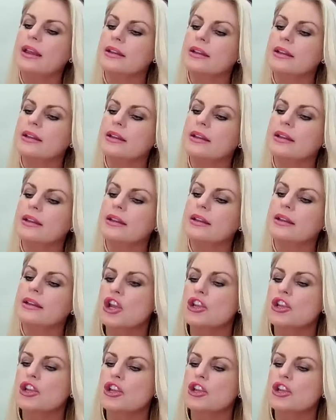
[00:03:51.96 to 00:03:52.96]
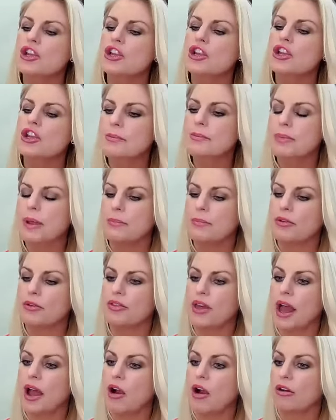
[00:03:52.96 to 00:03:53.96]
And you're getting the
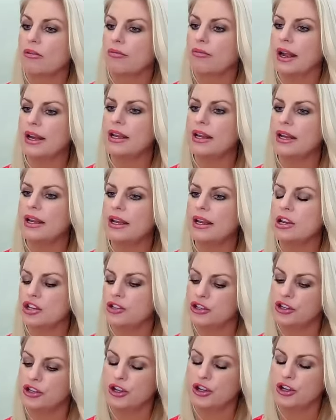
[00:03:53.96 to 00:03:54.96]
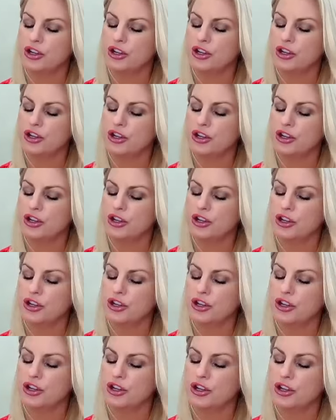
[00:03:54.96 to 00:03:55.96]
people that are ready to
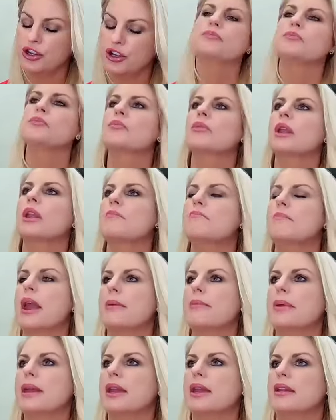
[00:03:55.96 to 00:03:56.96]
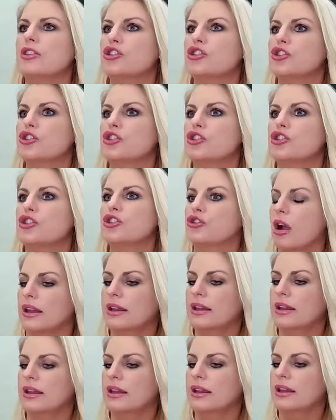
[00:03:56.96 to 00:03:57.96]
communicate about maybe
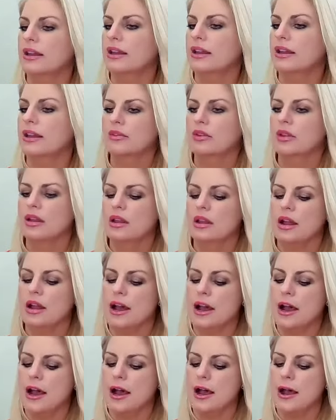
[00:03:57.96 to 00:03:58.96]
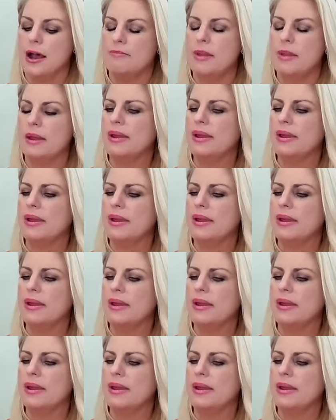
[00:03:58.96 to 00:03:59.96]
struggling, maybe having
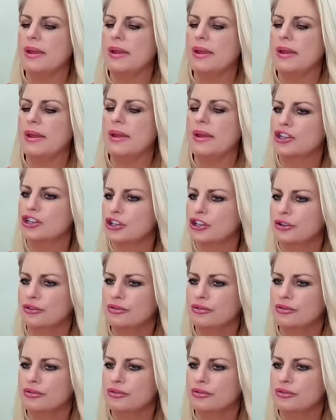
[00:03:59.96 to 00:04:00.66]
some credit